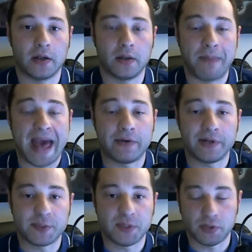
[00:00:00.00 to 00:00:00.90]

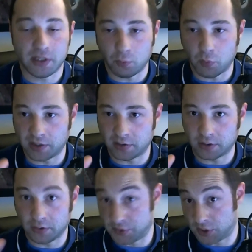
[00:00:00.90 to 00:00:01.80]
balance between what the
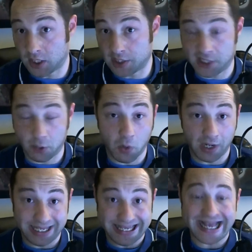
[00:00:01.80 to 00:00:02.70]
cruise costs and what
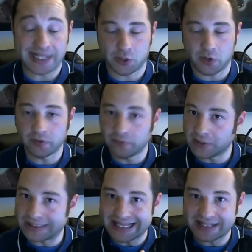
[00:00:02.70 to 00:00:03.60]
it gets you. I really feel
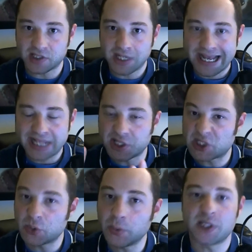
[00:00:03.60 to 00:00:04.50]
like it's a
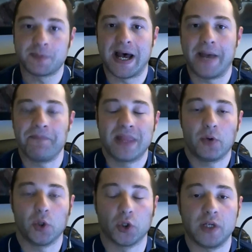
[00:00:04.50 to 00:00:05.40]
sweet spot that
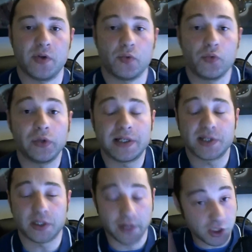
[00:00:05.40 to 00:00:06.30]
Royal Caribbean really does a
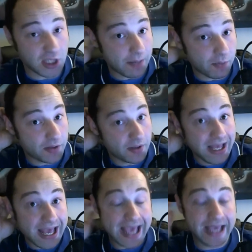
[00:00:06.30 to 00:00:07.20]
great job with.
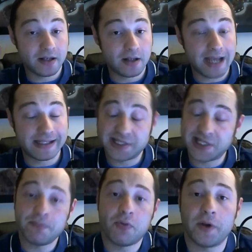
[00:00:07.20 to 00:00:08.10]
And on that
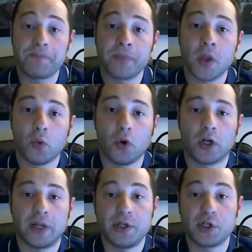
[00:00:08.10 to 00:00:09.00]
same point, Royal
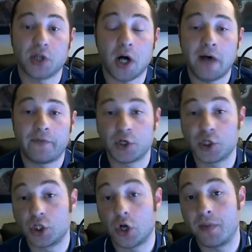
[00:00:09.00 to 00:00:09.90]
Caribbean just offers
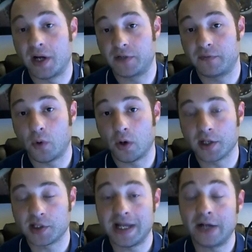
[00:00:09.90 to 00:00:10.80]
so much for
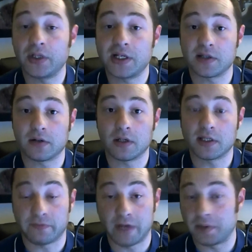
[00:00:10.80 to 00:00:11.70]
us, not only as a
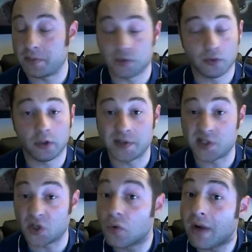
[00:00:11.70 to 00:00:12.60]
family, because Royal Caribbean is a
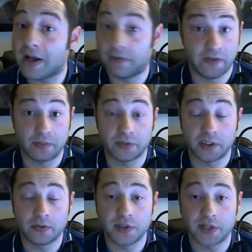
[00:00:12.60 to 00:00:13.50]
great family
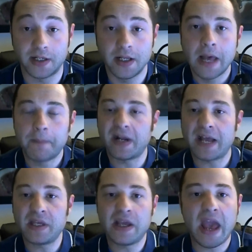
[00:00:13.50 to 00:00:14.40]
cruise line, but I
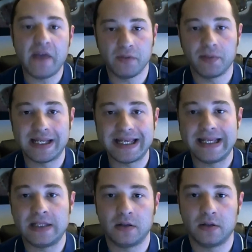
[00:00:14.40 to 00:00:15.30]
think everybody
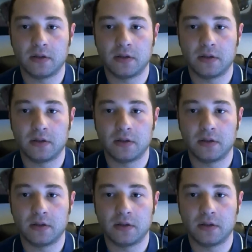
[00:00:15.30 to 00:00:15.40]
in the